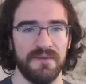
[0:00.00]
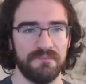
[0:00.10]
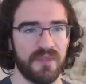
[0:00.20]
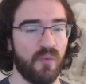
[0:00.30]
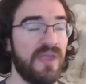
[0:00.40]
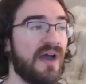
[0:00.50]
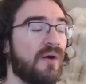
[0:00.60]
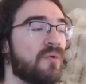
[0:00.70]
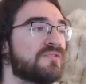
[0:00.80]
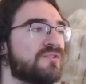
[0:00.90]
We are
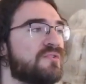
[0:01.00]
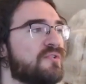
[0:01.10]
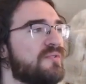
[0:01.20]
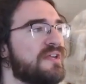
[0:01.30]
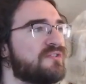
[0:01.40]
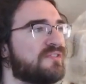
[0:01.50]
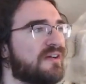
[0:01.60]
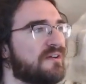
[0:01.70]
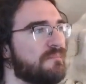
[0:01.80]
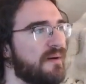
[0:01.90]
also going to
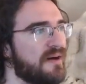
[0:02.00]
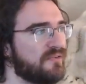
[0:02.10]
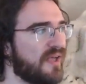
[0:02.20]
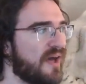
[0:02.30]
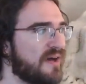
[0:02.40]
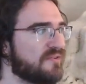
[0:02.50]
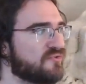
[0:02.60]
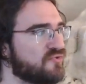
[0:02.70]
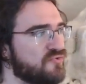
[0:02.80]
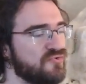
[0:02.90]
talk about how
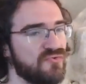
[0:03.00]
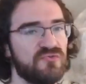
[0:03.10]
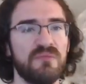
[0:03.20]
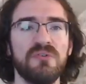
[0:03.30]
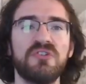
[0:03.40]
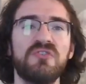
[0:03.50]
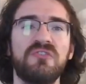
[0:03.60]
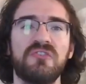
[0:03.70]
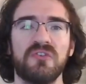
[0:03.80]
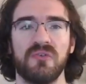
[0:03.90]
to troubleshoot
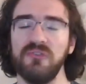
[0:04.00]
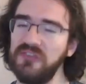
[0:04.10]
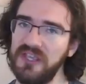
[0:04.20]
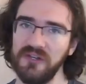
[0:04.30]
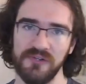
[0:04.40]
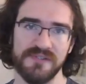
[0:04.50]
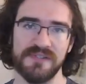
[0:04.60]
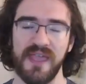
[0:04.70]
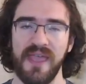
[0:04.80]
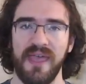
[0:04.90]
containers.
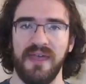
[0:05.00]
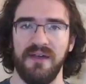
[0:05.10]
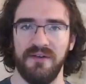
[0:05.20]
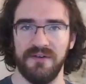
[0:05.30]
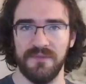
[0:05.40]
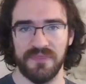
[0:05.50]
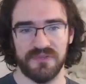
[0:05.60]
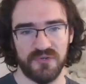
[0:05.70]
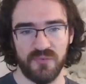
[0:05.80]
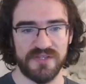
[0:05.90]

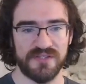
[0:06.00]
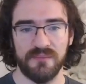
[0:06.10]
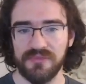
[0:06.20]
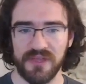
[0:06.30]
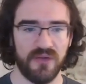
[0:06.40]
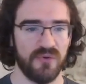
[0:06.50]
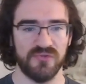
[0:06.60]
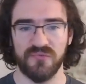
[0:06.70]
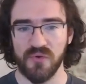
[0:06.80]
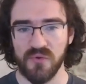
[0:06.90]
So when something goes
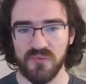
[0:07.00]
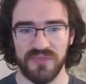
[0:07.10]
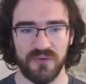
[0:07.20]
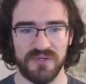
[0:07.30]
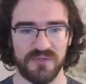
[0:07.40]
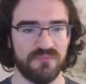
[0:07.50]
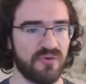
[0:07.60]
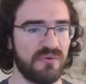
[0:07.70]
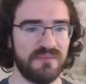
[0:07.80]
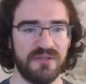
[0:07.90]
wrong, when there is a
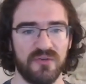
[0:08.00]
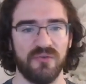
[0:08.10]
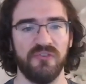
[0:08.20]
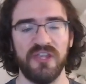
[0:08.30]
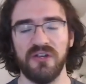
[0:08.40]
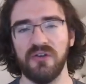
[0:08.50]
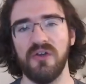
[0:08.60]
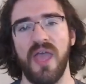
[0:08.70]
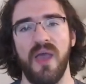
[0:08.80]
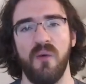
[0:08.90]
problem in a container,
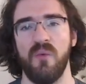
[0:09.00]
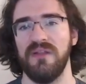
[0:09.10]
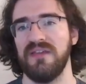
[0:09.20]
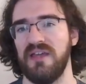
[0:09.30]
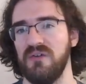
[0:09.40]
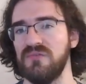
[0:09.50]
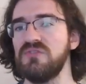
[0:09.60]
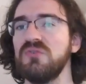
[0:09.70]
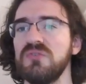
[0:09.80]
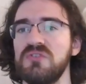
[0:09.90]
what kind of
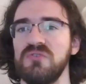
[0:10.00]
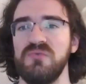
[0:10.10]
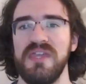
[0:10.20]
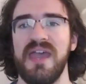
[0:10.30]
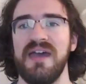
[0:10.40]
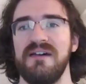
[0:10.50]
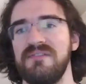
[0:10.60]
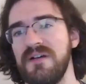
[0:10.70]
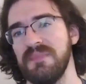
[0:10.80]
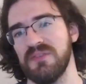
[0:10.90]
tools do we have
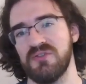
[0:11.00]
to